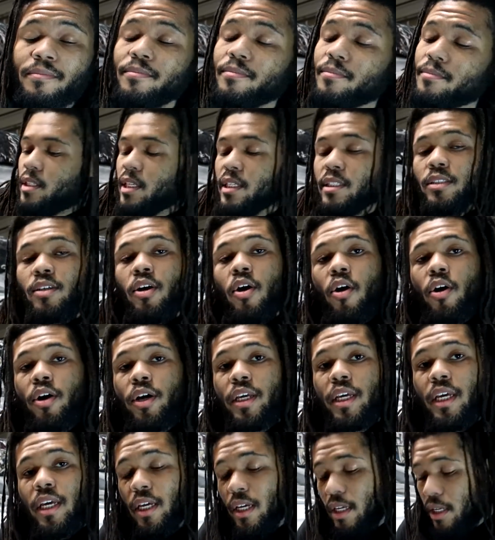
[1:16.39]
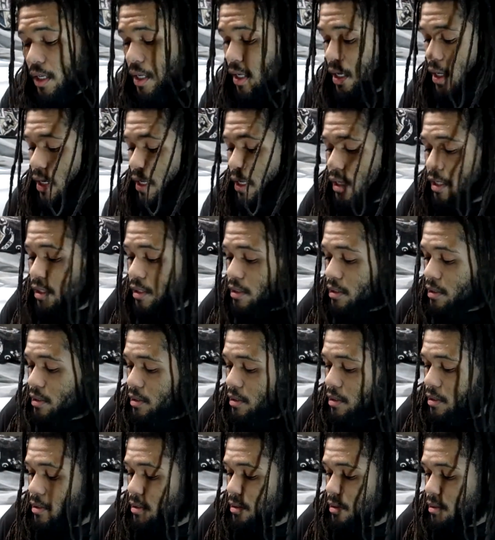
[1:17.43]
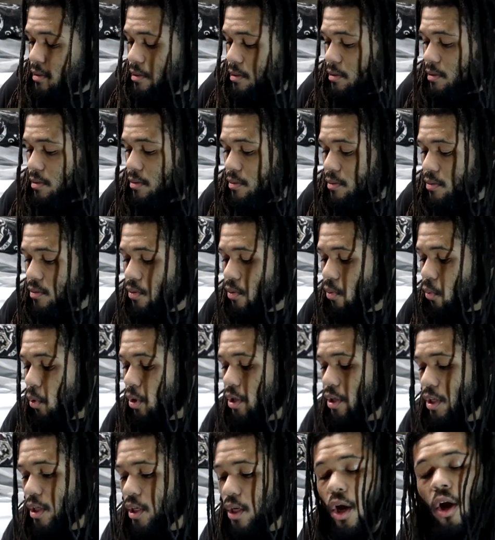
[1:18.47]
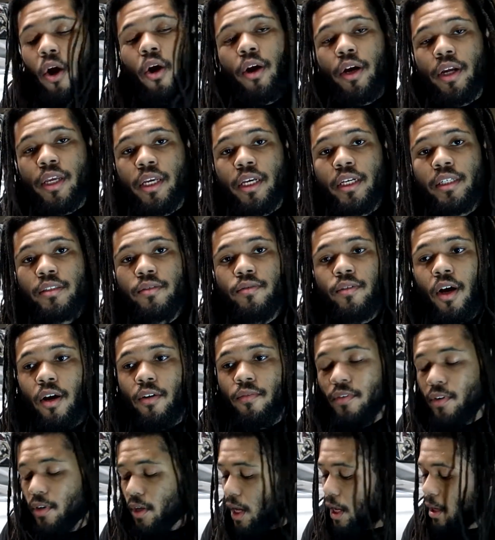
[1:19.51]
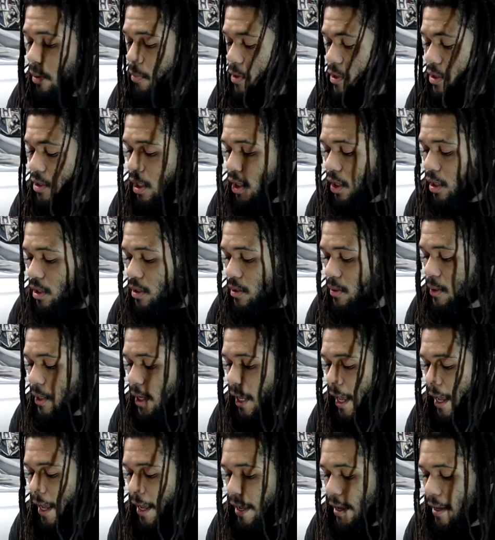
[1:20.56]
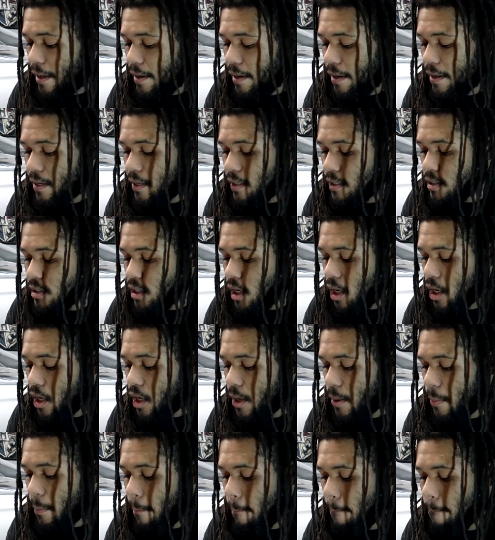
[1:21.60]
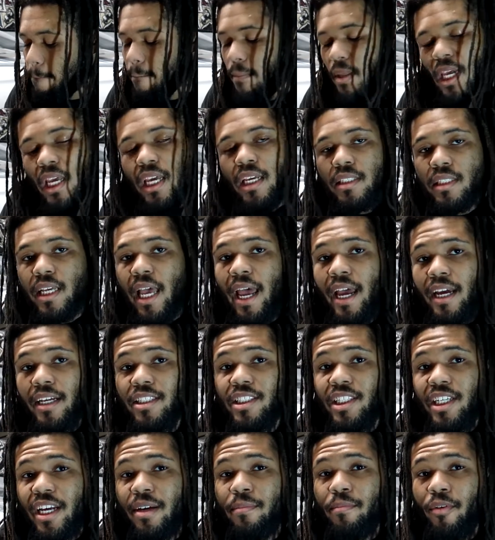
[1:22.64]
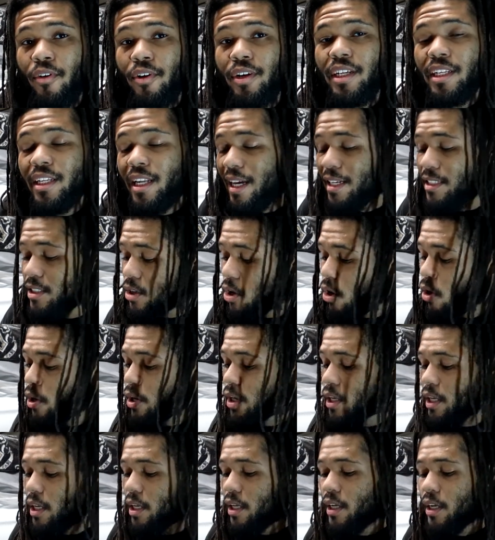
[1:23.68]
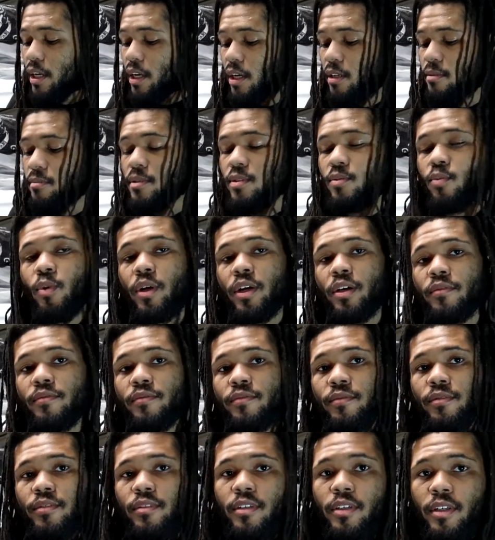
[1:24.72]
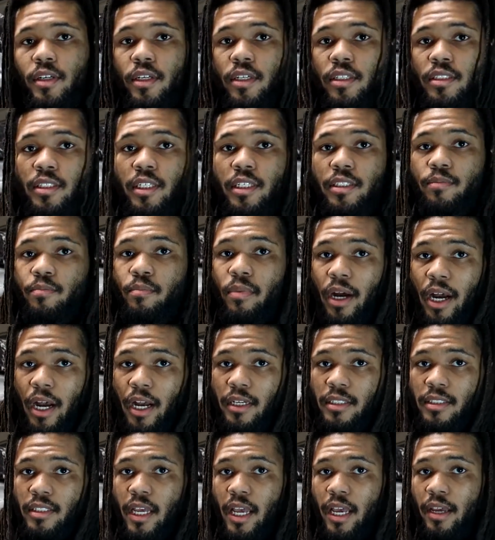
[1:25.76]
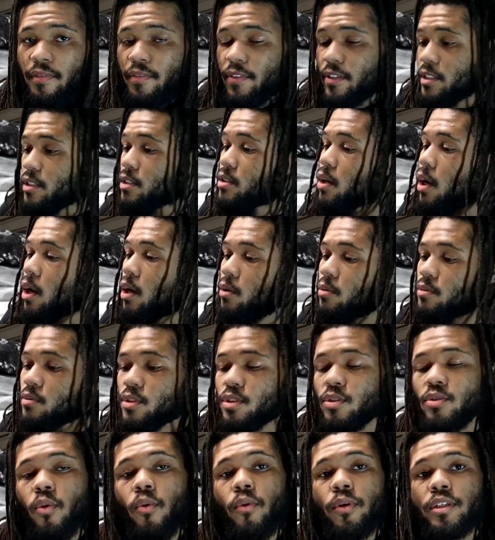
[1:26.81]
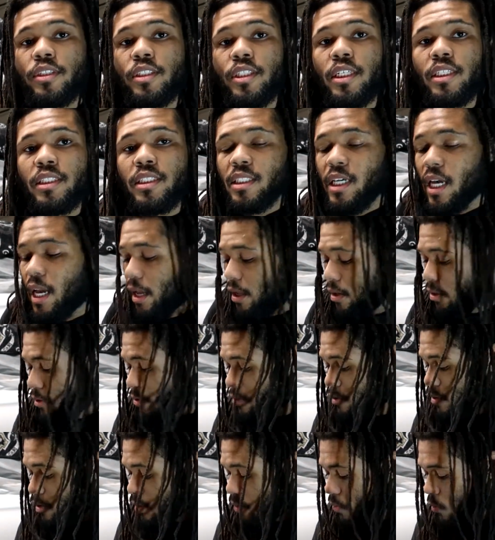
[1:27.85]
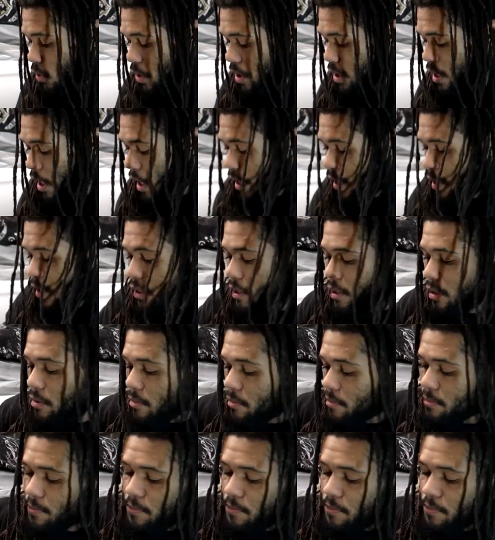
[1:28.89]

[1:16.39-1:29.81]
This car kit is one of the car kits off of Amazon, and it is it's actually a pretty nice car kit. It comes with this box, have its own storage containers and whatnot in it.